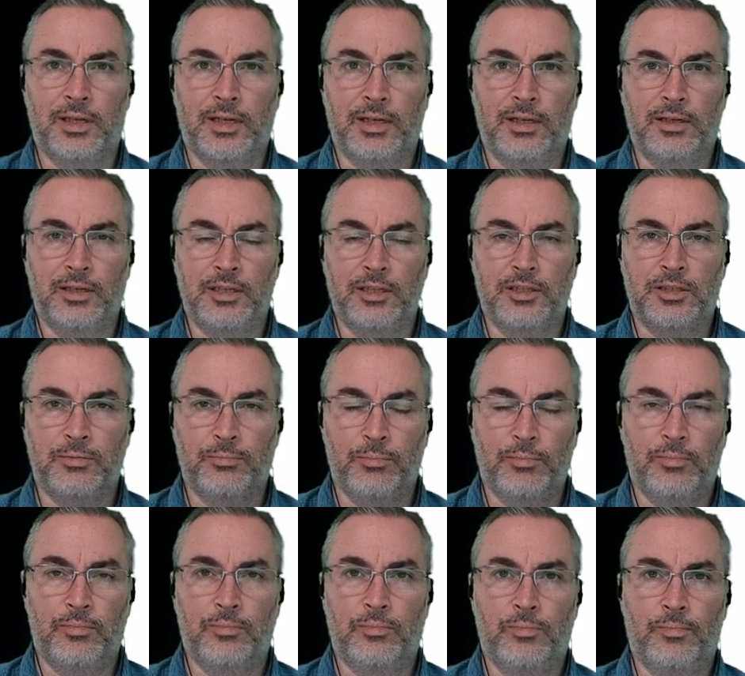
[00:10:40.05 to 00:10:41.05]
that is
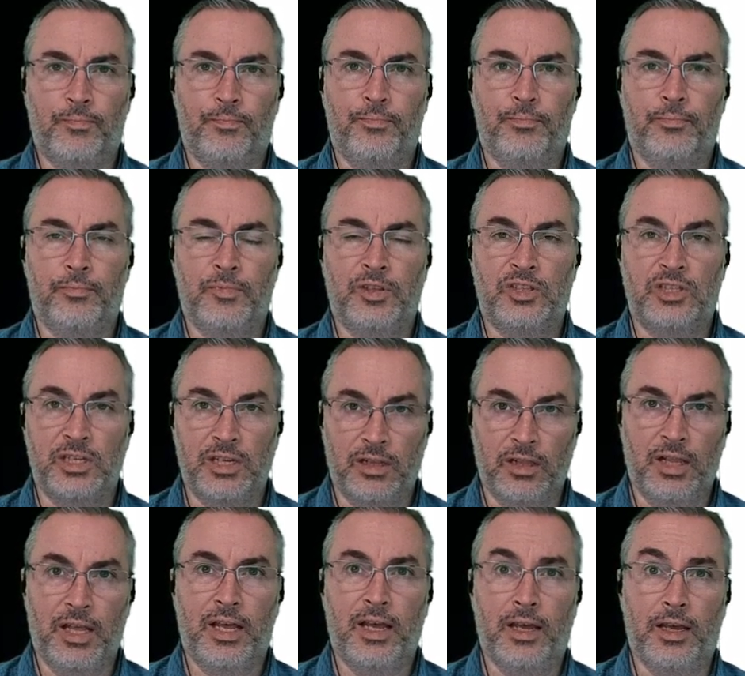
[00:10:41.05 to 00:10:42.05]

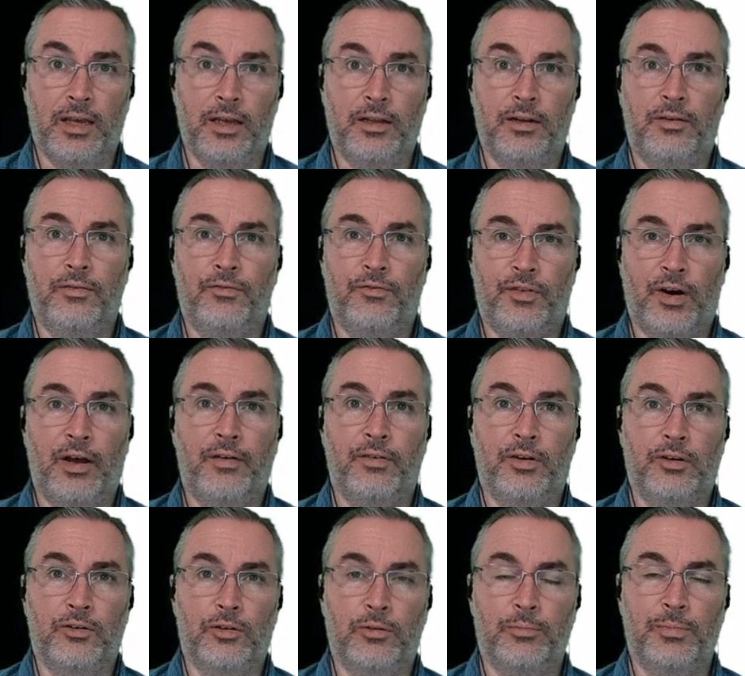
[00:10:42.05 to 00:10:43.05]
delayed
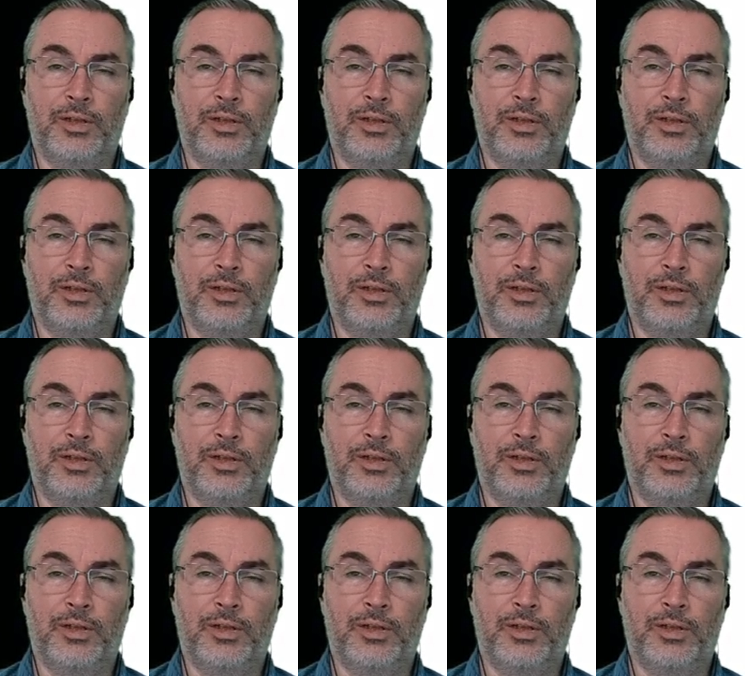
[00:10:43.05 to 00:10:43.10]
500